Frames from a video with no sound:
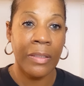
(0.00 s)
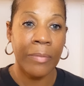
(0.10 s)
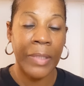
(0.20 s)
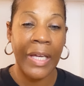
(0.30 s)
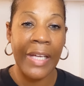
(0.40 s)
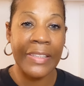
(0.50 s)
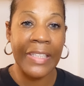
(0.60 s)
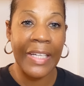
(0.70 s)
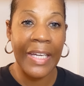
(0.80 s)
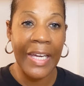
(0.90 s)
because
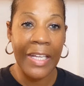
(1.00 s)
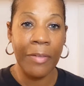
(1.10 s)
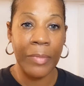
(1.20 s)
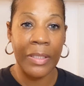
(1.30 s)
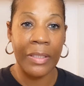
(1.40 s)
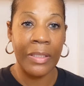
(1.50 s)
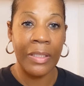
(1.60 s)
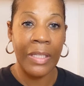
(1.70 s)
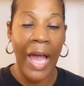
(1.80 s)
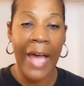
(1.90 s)
the enemy
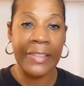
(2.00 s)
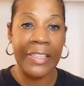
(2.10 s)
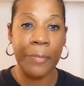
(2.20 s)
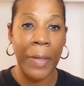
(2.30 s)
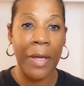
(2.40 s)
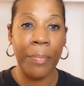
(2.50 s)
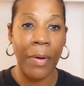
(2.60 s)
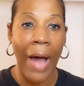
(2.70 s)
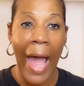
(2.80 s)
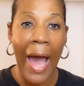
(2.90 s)
has his
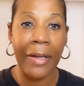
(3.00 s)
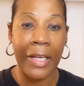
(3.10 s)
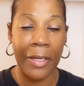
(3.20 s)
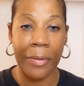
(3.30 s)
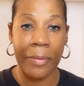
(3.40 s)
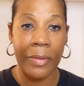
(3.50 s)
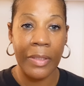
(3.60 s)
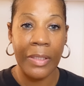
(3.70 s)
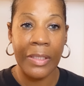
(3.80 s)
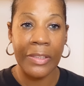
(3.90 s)
people out here
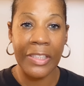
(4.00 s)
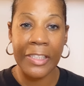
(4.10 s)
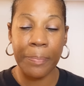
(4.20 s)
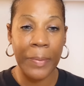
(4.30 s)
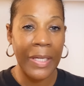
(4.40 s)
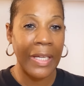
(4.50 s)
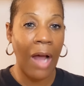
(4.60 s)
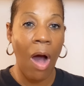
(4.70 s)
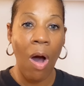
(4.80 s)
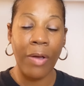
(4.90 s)
just speaking
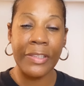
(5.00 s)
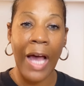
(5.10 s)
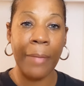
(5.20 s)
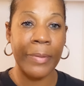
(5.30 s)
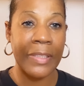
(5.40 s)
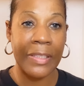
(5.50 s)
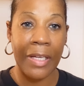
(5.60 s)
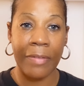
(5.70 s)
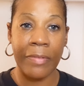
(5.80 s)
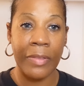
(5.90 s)
all type of
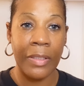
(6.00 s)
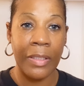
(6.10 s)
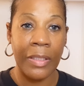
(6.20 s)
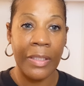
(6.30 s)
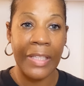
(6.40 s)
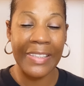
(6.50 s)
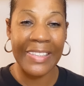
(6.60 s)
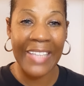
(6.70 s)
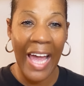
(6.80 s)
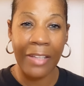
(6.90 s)
stuff that
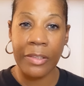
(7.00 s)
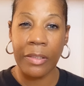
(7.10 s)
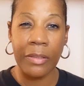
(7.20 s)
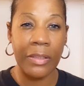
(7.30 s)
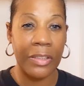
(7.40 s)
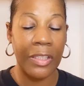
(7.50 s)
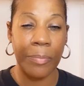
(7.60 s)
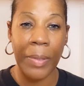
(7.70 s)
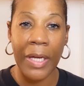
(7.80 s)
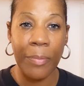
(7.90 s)
sounds good to the
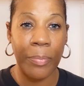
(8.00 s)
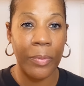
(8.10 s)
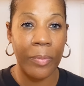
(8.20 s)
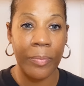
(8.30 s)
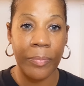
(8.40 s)
people.